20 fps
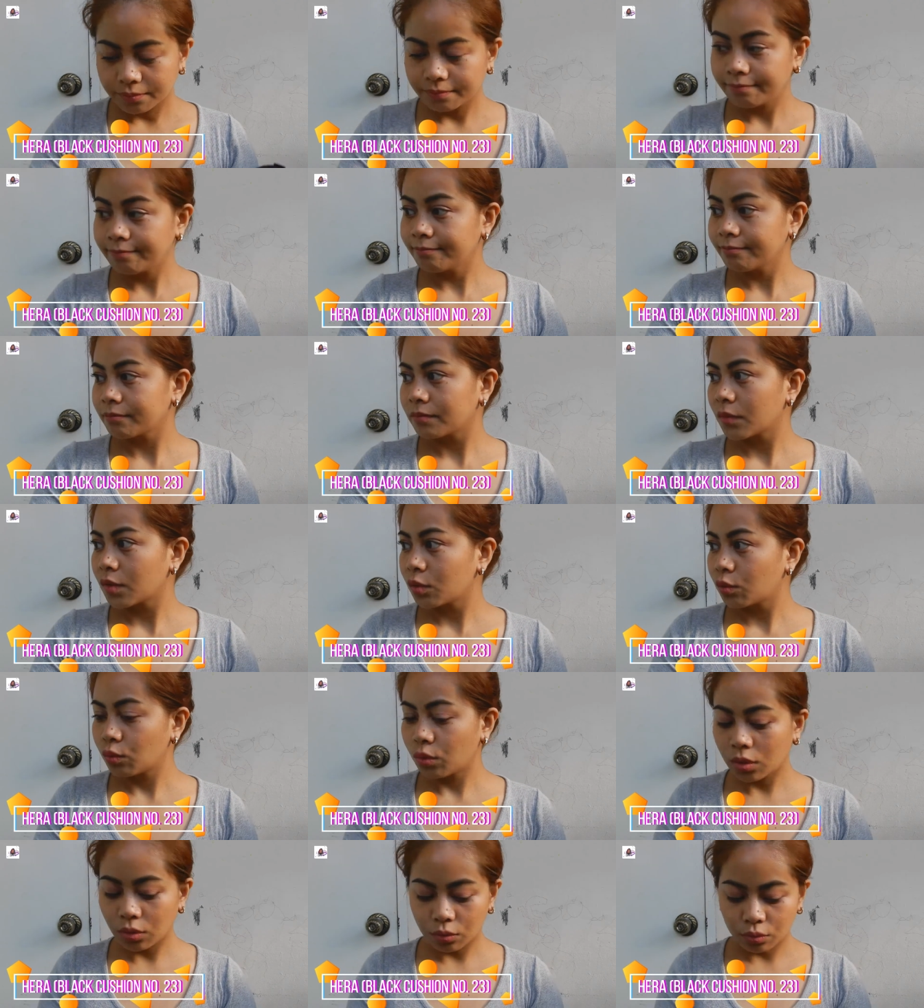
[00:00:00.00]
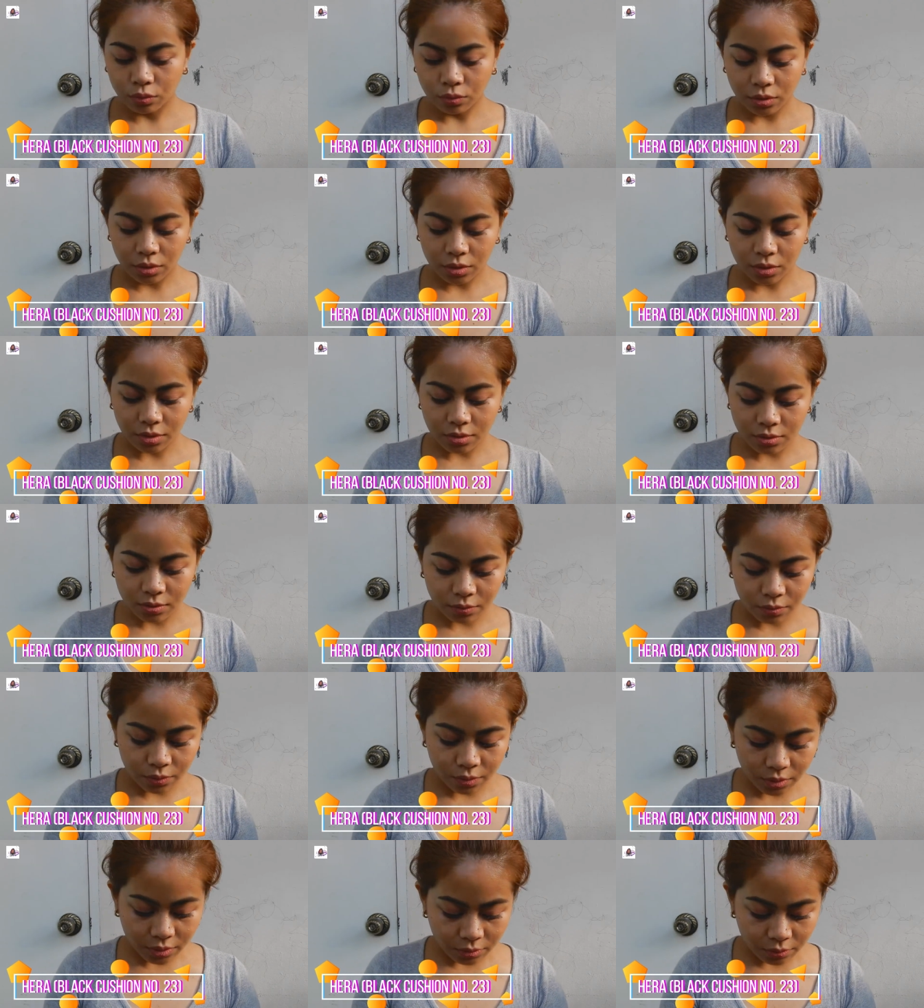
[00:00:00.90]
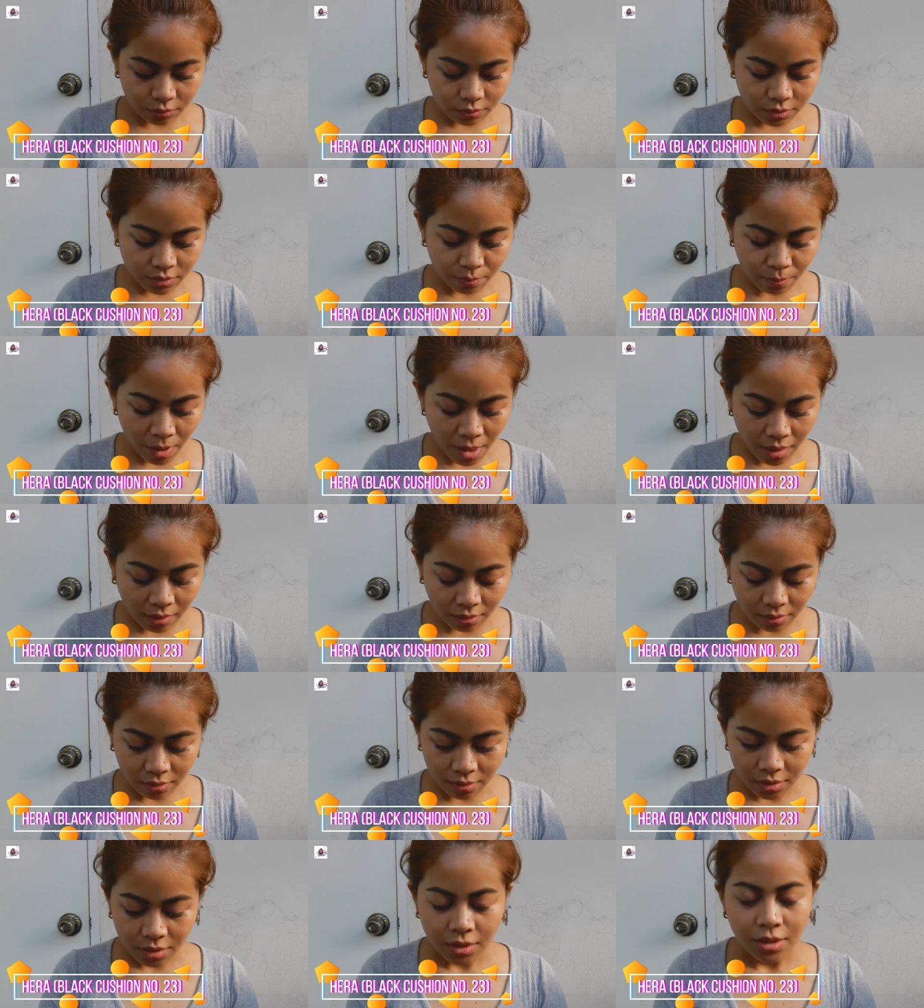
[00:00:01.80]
Mmm, wow, it has a really good smell.